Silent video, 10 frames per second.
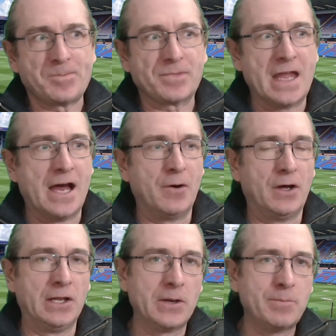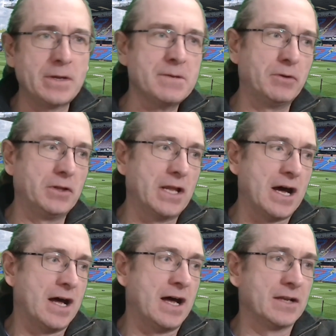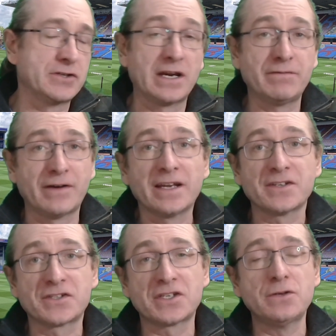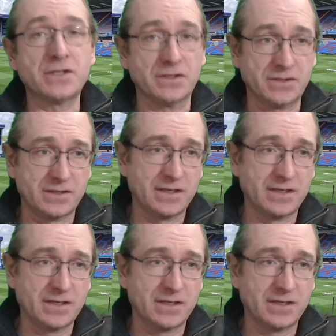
Now, a lot of people are trying to find excuses.